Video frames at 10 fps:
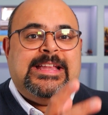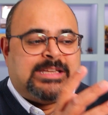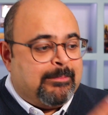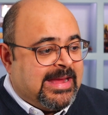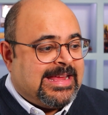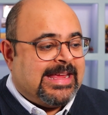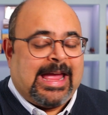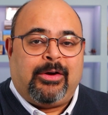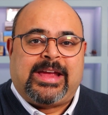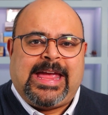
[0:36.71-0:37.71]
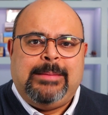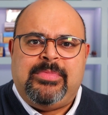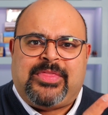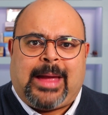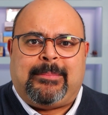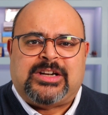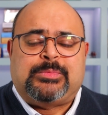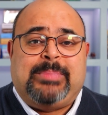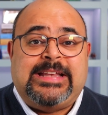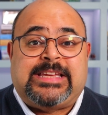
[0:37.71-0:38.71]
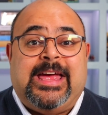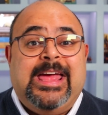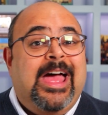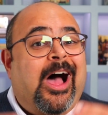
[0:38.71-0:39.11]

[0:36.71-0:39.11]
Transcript: to making our game that much better.